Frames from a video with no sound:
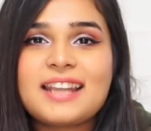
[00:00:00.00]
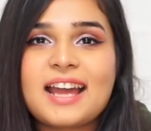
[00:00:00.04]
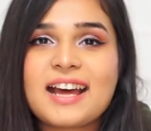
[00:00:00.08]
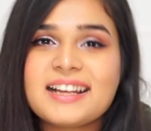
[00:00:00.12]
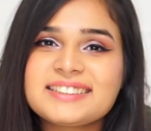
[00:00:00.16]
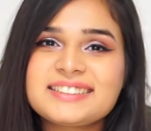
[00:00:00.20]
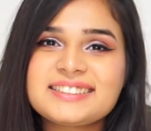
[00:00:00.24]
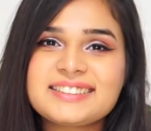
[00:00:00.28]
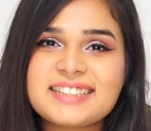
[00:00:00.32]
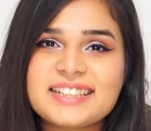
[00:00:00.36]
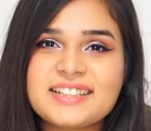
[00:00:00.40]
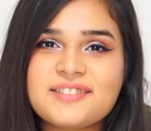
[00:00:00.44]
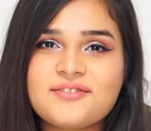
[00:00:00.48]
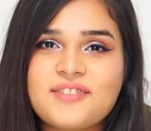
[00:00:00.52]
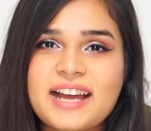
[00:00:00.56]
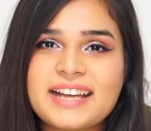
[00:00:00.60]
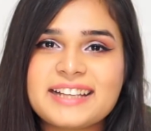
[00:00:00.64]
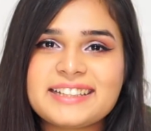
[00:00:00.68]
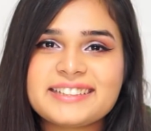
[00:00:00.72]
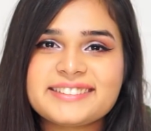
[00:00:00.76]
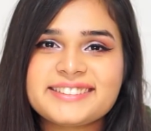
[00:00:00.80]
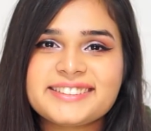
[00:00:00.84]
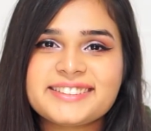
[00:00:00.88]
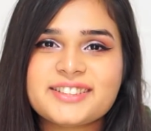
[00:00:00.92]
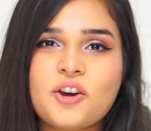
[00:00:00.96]
the last
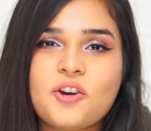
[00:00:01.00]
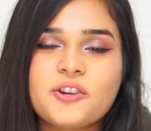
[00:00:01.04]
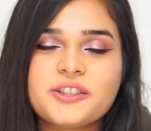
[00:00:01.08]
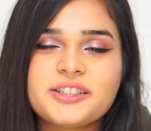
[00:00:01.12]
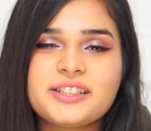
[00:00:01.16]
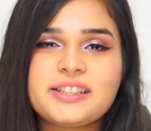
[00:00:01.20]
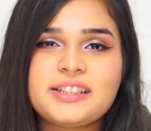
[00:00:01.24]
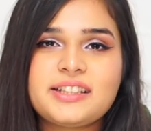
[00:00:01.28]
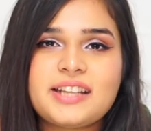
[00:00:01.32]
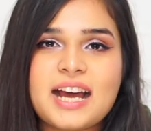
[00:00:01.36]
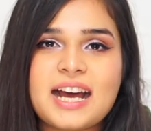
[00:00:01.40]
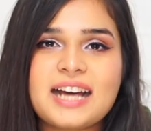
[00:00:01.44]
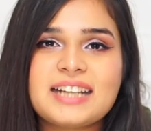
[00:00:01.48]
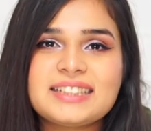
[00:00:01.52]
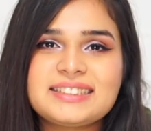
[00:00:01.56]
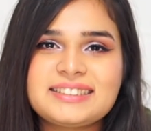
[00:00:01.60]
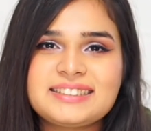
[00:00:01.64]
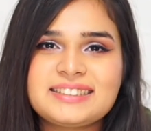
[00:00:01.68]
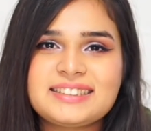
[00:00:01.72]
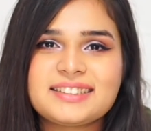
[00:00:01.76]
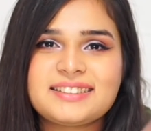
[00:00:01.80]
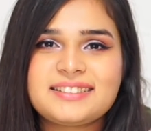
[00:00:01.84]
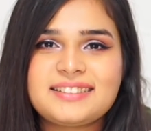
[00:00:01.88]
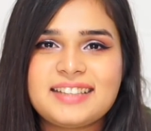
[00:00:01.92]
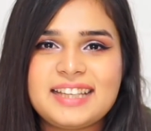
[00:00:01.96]
advice, or the
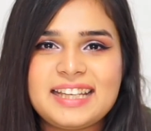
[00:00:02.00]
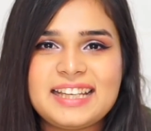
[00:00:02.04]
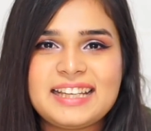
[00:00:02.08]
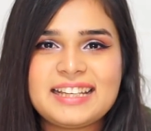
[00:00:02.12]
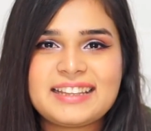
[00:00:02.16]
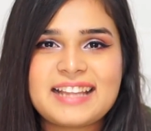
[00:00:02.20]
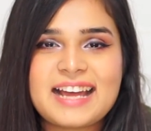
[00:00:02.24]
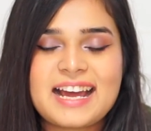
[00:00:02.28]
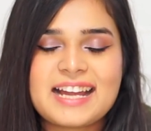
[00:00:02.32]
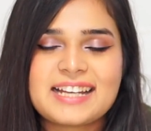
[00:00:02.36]
last thing